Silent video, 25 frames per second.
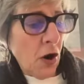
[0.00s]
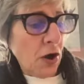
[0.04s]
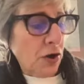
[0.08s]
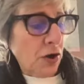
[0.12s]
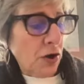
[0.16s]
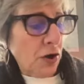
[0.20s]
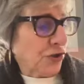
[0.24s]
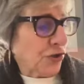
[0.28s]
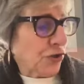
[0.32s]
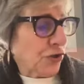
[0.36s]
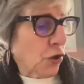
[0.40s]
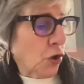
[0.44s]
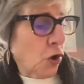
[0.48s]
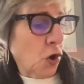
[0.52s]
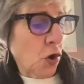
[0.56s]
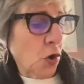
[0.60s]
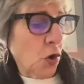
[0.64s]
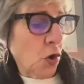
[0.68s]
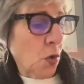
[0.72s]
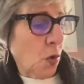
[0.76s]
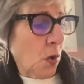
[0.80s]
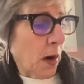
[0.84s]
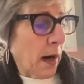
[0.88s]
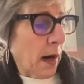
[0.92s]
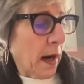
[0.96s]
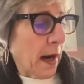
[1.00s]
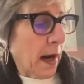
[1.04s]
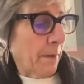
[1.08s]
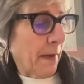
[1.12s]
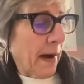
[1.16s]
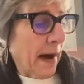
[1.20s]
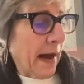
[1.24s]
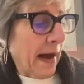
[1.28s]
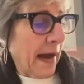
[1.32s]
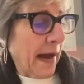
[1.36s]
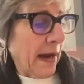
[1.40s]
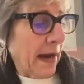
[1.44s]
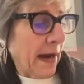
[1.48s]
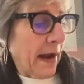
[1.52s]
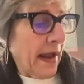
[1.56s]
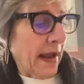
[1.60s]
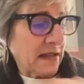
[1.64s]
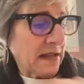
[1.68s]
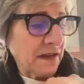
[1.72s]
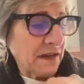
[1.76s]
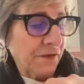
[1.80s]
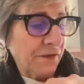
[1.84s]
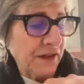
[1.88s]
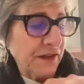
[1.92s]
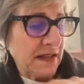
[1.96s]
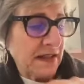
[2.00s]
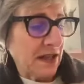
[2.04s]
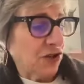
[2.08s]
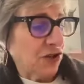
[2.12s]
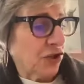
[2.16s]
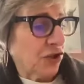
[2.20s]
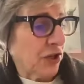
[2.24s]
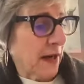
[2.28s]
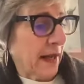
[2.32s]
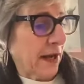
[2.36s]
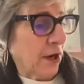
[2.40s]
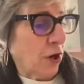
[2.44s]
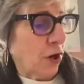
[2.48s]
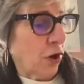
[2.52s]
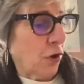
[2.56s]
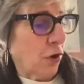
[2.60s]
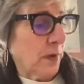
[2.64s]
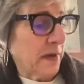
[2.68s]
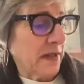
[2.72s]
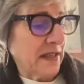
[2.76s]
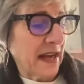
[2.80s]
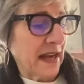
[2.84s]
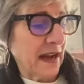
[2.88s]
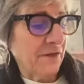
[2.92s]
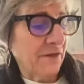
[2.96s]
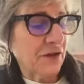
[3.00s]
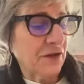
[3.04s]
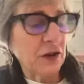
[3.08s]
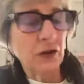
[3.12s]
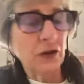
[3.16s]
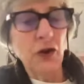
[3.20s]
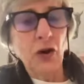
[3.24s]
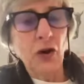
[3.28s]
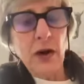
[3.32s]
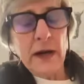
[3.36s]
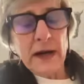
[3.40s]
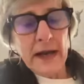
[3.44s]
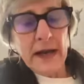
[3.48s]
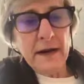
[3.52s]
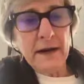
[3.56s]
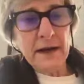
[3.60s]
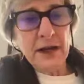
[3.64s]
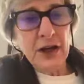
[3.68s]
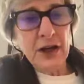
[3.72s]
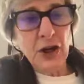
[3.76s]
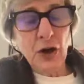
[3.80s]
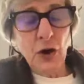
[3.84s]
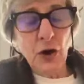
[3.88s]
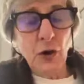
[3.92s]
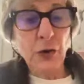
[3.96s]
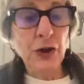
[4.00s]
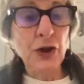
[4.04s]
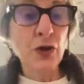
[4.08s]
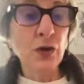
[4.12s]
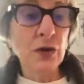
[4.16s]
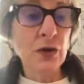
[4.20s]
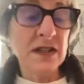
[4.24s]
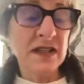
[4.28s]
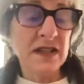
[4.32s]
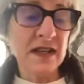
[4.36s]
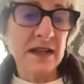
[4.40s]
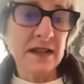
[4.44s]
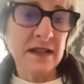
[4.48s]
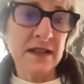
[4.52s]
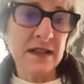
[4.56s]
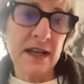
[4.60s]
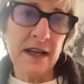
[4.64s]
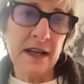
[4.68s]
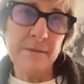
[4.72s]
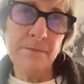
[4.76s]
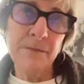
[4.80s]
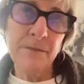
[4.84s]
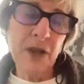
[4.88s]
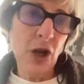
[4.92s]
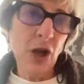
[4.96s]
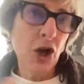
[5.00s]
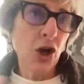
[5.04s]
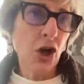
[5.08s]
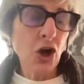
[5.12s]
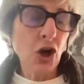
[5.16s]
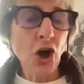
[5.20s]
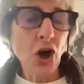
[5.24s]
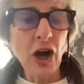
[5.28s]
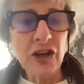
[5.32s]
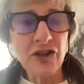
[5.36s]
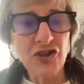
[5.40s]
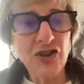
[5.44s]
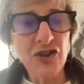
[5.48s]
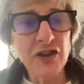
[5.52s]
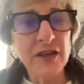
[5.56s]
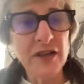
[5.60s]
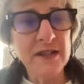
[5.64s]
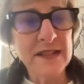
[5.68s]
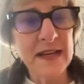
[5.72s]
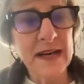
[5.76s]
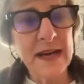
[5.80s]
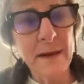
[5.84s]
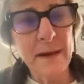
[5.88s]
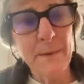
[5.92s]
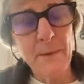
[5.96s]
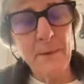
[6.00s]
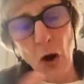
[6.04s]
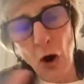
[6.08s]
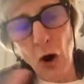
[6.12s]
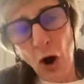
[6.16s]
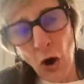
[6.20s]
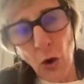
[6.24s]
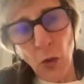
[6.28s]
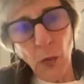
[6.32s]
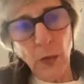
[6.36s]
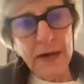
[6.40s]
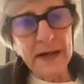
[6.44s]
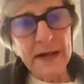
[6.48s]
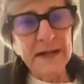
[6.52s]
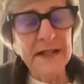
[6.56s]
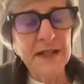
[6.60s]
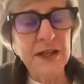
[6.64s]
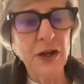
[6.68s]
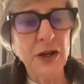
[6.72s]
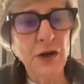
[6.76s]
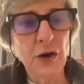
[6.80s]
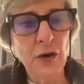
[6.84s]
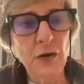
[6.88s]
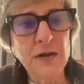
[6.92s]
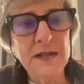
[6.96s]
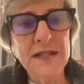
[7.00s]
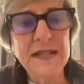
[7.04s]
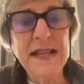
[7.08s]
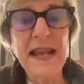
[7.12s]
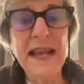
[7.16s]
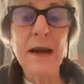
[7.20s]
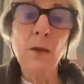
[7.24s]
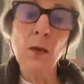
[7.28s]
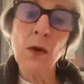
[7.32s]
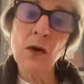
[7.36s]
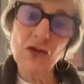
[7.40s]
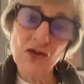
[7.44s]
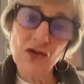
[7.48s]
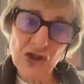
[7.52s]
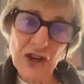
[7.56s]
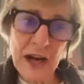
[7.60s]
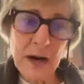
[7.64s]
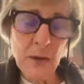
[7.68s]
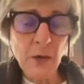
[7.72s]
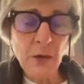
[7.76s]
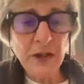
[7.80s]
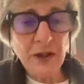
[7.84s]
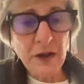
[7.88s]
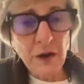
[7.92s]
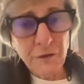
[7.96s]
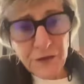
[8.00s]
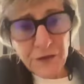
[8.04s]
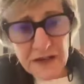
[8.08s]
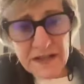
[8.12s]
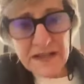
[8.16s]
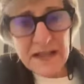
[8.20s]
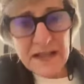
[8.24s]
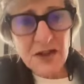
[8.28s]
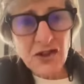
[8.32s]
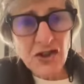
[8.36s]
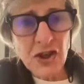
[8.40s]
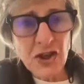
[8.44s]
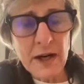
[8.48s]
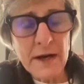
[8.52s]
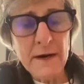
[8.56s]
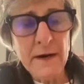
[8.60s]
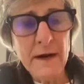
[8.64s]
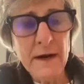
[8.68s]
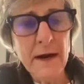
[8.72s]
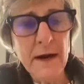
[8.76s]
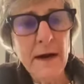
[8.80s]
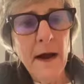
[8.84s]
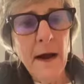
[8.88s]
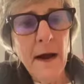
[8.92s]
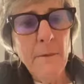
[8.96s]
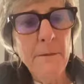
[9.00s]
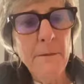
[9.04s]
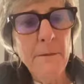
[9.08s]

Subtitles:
also, I, as a physician, I always have to look at, uses and cautions, and I'm always, say, well, check with your physician